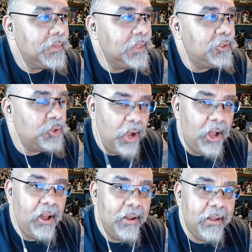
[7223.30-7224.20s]

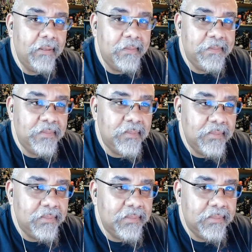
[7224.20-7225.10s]
Trog,
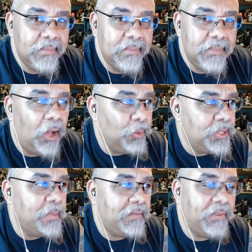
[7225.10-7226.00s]

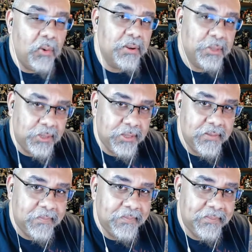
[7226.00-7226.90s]
Ultimate Force,
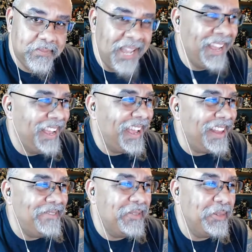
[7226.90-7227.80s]

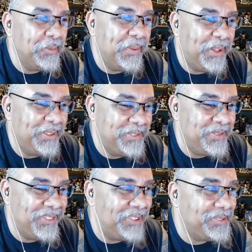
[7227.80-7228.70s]
and Rollerball
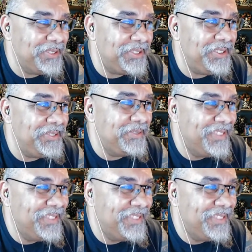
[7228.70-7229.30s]
two thousand two.